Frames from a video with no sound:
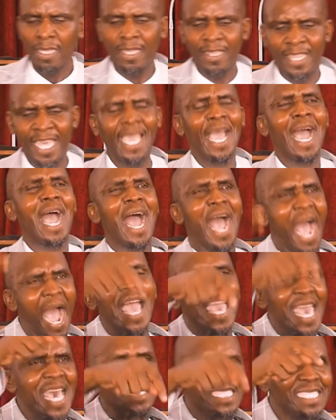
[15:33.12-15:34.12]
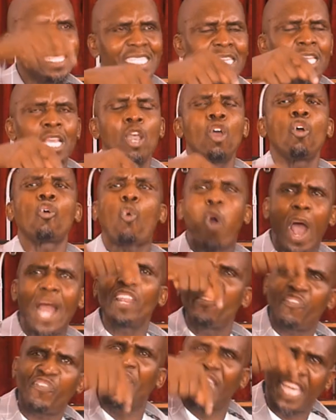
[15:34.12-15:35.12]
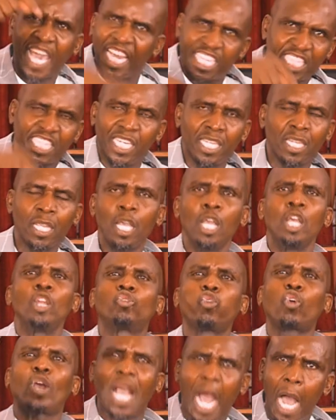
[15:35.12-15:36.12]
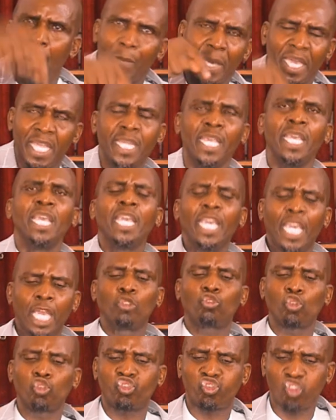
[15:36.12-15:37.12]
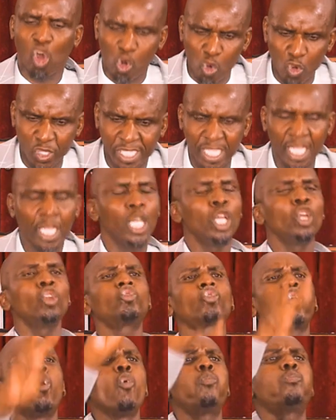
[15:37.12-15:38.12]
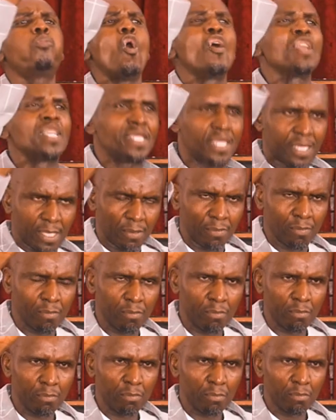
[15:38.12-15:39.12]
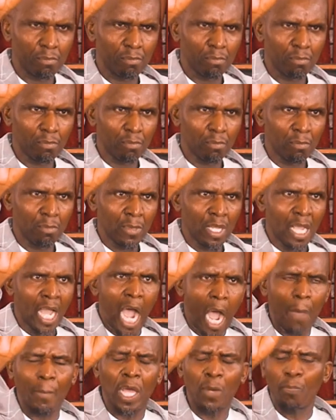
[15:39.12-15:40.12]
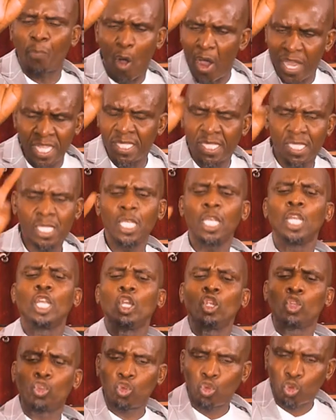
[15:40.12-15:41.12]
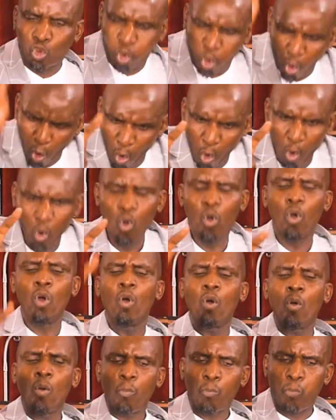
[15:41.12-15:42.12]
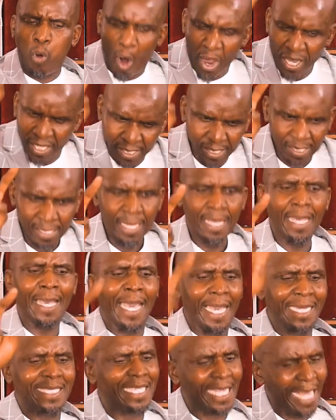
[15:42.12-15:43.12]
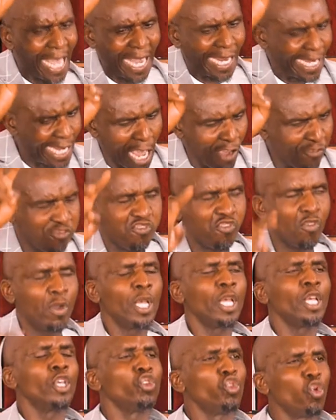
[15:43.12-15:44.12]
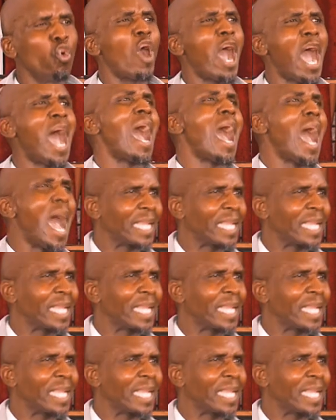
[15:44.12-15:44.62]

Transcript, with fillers: The highest qualification to come in into Solusi two points. How many points? Two points at A level. You are